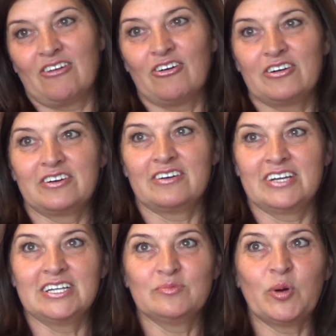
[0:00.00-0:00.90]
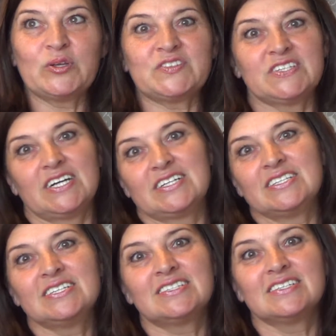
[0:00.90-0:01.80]
or in
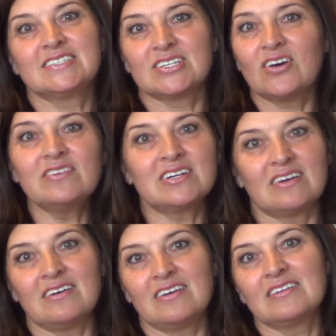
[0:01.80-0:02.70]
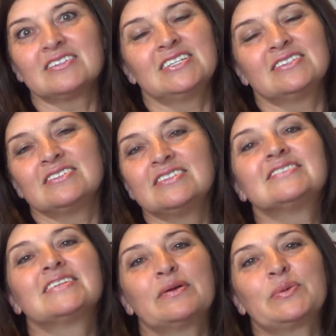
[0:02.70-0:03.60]
Bosnian. This is overall the
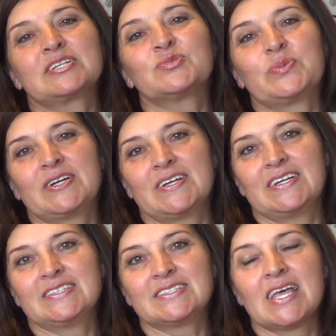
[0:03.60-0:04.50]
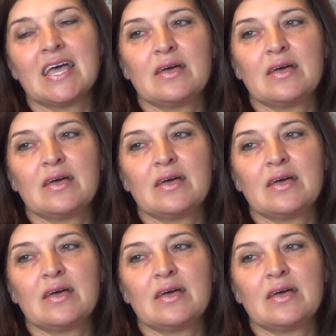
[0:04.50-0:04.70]
same experience.